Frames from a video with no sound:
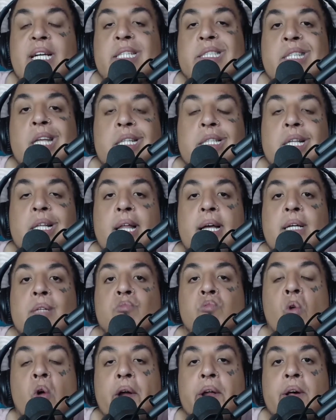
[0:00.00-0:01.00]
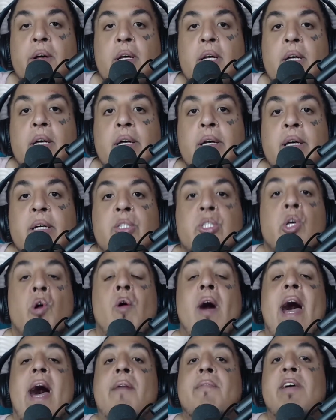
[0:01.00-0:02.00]
like it's nothing, like it's water.
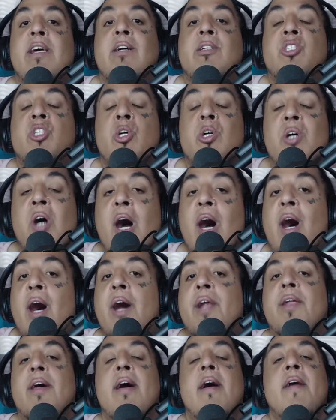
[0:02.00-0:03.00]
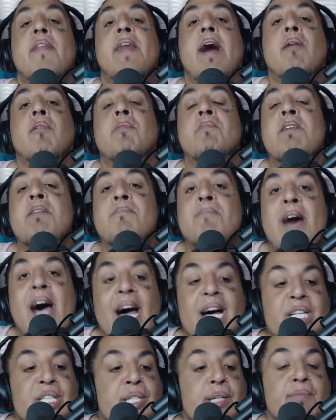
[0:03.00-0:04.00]
So having a Jōgan, that would be
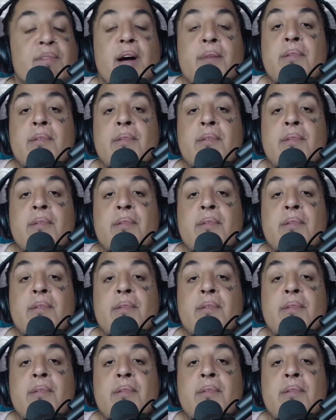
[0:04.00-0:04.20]
massive.